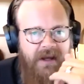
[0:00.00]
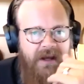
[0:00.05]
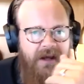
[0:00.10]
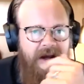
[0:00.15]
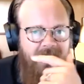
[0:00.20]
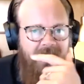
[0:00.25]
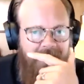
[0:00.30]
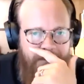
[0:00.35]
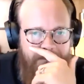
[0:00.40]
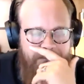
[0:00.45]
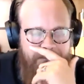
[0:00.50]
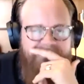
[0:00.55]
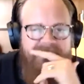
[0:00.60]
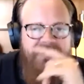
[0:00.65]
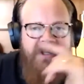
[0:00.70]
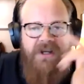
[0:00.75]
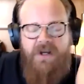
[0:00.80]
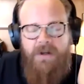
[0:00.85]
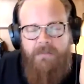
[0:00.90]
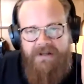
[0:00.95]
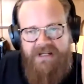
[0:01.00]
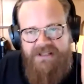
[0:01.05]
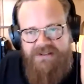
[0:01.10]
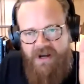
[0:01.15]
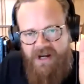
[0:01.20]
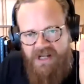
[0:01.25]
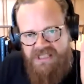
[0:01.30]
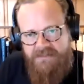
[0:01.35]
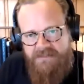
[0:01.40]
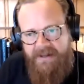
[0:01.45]
But he
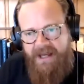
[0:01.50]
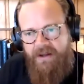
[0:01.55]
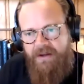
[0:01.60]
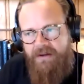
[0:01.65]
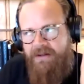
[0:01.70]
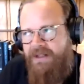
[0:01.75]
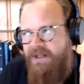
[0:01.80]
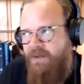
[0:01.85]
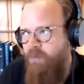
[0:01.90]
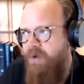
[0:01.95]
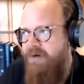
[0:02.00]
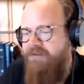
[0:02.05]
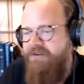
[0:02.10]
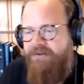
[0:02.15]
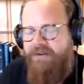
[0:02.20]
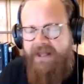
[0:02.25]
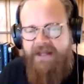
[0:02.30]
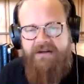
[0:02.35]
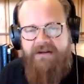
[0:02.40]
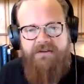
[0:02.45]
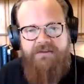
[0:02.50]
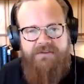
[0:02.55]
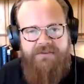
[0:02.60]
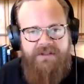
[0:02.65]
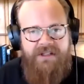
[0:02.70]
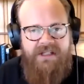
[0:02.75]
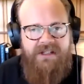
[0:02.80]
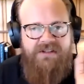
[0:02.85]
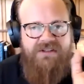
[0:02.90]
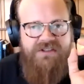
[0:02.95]
talks about, in one of his letters,
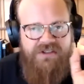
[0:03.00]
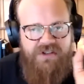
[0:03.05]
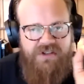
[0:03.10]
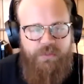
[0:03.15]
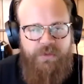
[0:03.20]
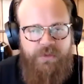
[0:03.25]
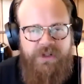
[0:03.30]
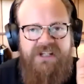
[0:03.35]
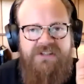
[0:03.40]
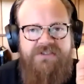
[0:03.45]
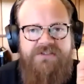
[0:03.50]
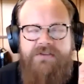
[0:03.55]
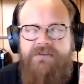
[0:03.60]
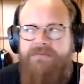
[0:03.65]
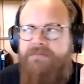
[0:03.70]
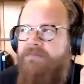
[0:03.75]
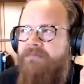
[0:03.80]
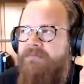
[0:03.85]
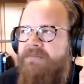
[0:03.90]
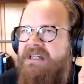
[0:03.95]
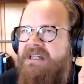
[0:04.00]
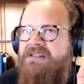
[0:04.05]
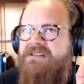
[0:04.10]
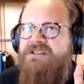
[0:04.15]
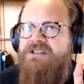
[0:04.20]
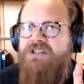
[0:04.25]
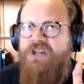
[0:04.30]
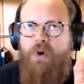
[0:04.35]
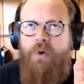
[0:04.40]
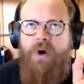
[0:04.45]
he's
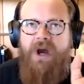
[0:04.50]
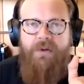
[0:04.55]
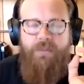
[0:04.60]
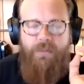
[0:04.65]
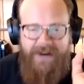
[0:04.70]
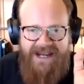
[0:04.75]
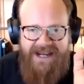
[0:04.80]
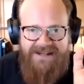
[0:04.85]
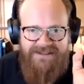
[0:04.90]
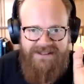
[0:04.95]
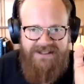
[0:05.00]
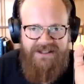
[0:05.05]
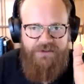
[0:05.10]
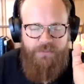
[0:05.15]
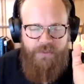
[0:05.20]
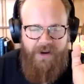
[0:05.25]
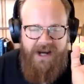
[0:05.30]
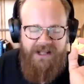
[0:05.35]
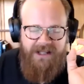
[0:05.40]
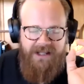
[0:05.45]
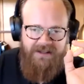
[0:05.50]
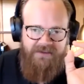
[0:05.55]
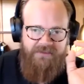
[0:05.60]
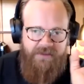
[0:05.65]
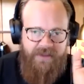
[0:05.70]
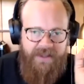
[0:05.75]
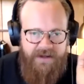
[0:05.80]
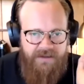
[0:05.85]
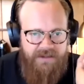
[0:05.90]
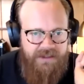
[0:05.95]
so irate in his writing in this
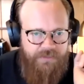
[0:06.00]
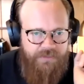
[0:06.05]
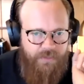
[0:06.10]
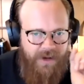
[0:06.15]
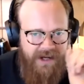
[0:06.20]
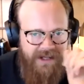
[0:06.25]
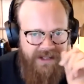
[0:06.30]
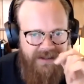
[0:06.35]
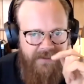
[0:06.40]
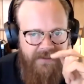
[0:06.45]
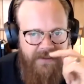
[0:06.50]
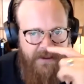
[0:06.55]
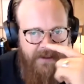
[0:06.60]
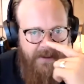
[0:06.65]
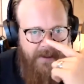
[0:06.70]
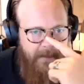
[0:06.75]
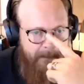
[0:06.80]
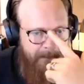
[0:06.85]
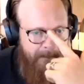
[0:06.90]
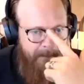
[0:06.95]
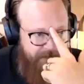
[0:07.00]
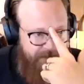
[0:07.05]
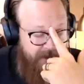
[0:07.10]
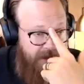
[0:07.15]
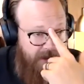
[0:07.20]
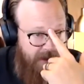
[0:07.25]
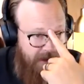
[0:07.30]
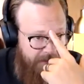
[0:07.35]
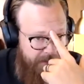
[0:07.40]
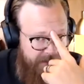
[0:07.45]
letter. He's writing
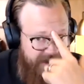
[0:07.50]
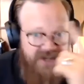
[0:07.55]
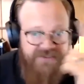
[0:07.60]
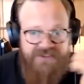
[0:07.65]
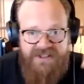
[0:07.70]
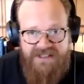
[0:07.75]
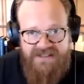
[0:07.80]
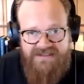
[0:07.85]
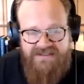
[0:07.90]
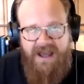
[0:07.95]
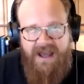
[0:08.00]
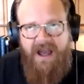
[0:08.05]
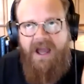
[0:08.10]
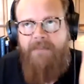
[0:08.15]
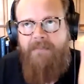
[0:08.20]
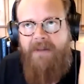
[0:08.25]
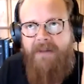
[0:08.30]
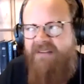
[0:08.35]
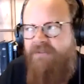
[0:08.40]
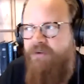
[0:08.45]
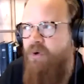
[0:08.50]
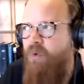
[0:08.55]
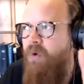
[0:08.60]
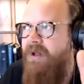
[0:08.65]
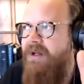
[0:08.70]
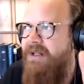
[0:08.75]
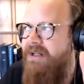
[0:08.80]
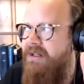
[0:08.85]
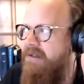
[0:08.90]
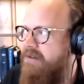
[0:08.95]
because at this time,
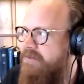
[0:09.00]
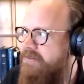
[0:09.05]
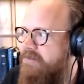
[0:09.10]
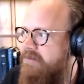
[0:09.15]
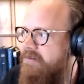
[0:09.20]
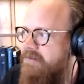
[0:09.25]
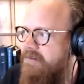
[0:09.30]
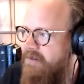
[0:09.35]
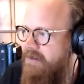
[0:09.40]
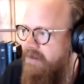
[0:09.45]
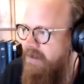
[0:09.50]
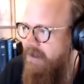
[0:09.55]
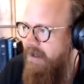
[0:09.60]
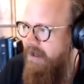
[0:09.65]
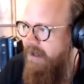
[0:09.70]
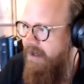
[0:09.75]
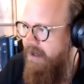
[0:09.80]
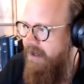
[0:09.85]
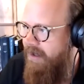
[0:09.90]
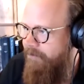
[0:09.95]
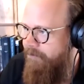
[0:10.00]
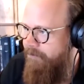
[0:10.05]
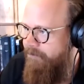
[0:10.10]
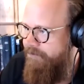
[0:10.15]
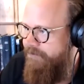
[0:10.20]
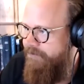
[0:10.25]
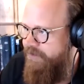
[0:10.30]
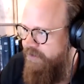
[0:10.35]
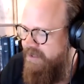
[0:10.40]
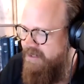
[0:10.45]
everyone is,
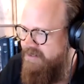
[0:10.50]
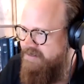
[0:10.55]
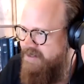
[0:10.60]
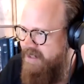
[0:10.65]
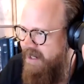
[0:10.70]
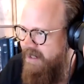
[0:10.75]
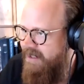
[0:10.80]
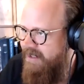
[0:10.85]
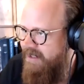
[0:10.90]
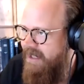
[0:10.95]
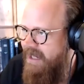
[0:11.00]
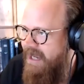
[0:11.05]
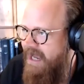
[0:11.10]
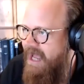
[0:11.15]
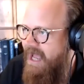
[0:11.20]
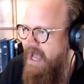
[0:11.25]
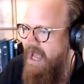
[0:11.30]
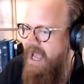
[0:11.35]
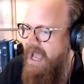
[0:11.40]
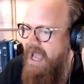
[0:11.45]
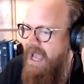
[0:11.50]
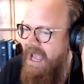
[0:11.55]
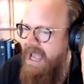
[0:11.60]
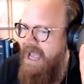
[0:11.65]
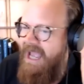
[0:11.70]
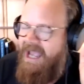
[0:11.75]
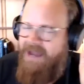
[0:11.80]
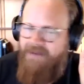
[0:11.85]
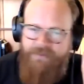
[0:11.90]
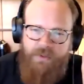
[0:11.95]
during his day,
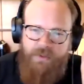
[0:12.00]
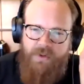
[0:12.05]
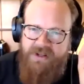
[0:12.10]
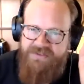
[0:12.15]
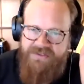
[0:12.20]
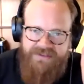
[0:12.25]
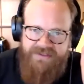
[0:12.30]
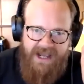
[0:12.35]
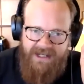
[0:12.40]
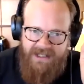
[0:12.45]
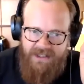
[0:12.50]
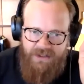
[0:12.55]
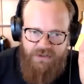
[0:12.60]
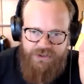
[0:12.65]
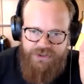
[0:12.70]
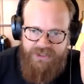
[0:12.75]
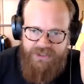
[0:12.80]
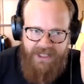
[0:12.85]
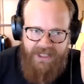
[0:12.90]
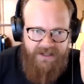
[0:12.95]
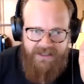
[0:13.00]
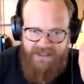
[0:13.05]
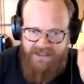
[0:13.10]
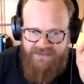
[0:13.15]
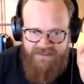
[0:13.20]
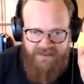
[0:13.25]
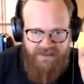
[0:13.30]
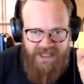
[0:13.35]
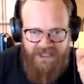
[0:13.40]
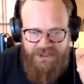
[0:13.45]
everyone is attacking Christianity
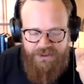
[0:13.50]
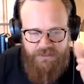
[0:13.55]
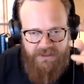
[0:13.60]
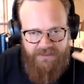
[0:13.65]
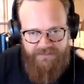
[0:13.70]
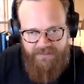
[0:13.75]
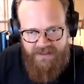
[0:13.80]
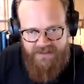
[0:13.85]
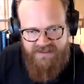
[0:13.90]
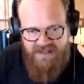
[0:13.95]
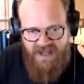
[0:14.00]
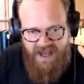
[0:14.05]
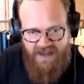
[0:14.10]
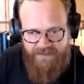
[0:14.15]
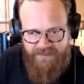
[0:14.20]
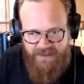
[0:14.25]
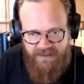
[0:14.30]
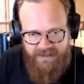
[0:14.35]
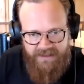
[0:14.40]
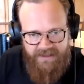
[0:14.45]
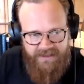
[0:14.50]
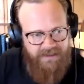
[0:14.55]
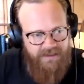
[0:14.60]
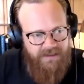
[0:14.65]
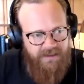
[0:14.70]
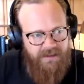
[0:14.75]
intellectually, philosophically,